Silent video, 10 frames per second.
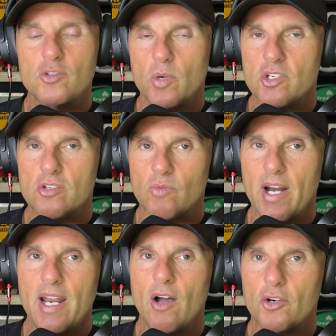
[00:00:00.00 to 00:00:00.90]
which is
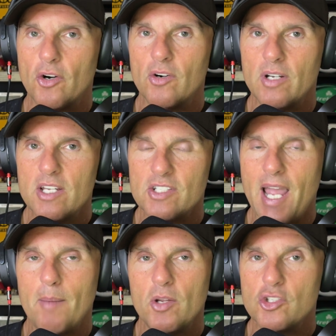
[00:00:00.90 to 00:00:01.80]
right now currently
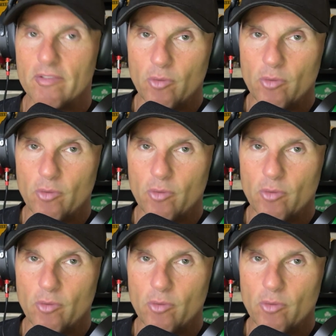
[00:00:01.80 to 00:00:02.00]
established at